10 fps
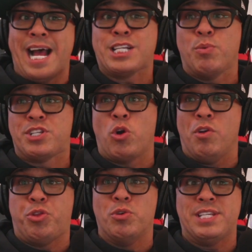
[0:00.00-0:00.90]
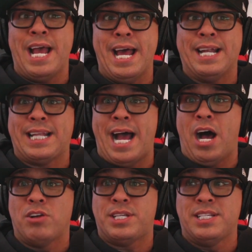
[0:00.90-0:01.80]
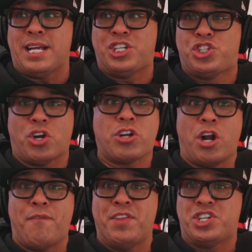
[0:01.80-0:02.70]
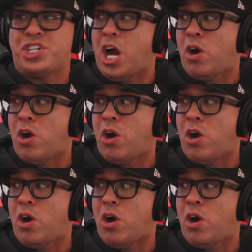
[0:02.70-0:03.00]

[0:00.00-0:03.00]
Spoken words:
Because that's what's going through his head at the house. He's like jerking off in the